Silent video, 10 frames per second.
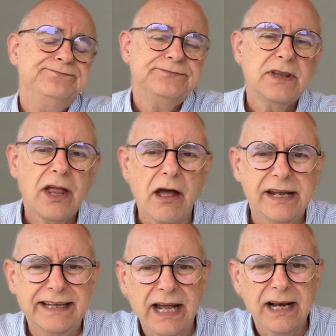They only
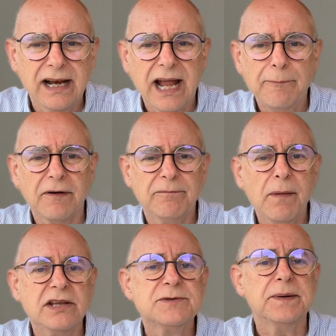dated a couple of
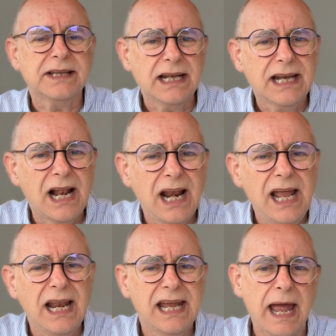months, but they'd
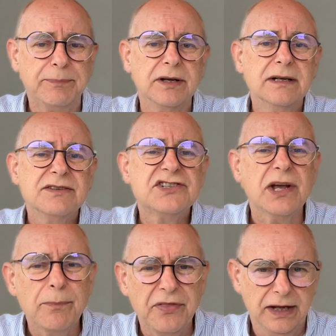clearly kept
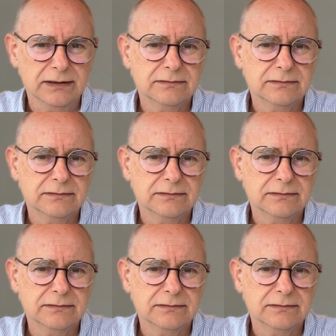something.